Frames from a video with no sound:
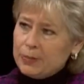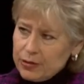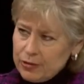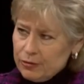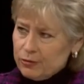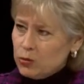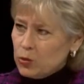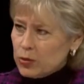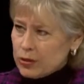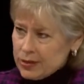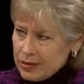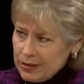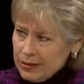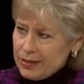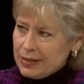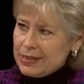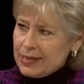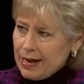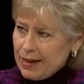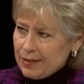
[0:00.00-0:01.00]
a divorce,
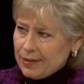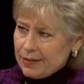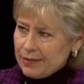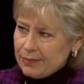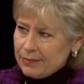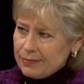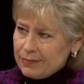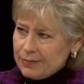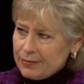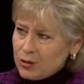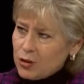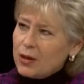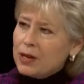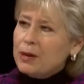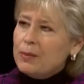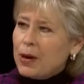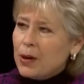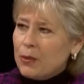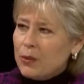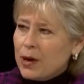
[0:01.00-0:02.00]
a death. Talk
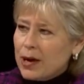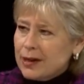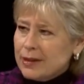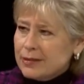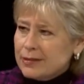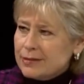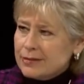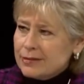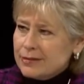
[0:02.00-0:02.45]
about why.